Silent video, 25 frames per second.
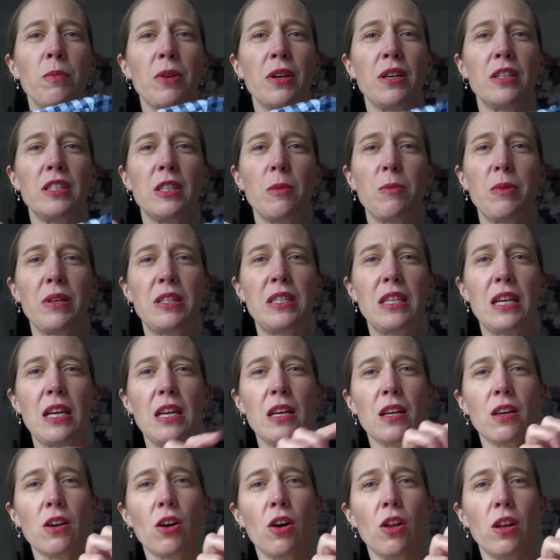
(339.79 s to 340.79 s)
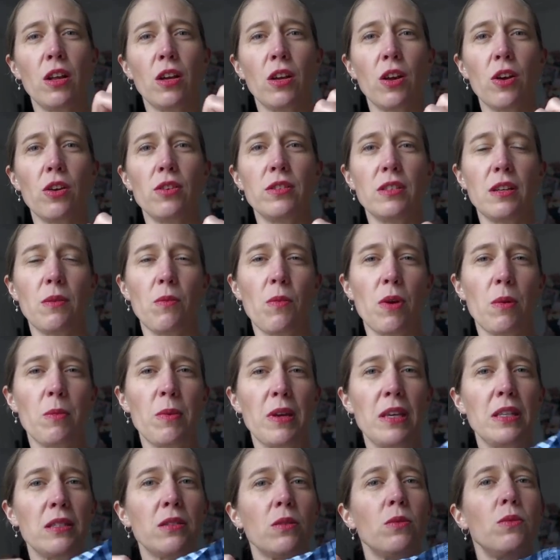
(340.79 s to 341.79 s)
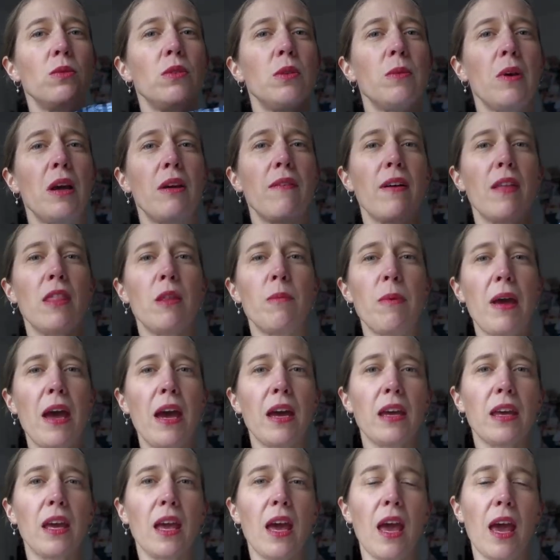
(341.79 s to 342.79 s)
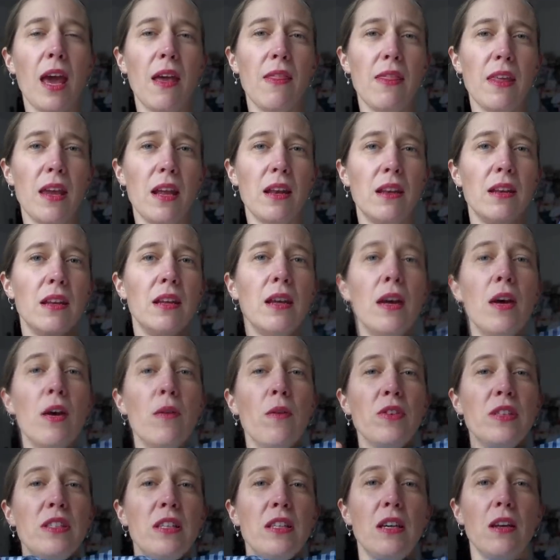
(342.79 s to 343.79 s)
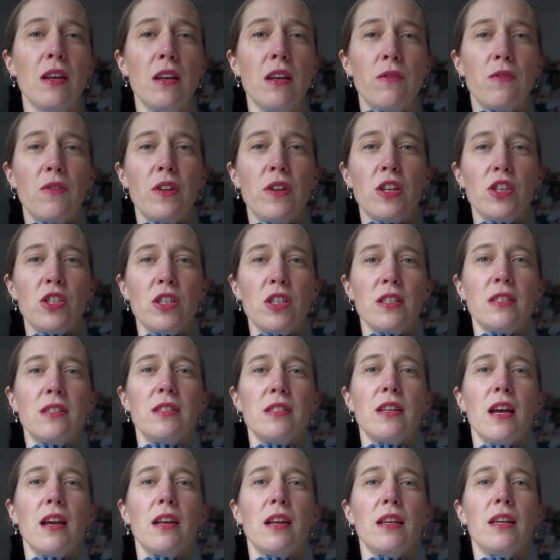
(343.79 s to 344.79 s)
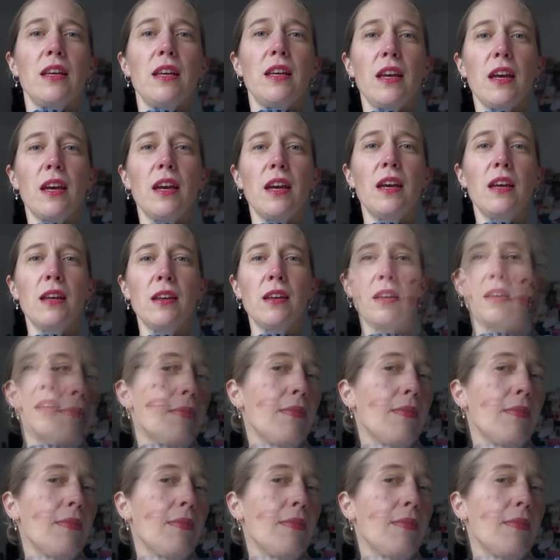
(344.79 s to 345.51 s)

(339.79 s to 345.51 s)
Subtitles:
because the patina collar goes in one piece all the way around the back and then obviously it finishes down here.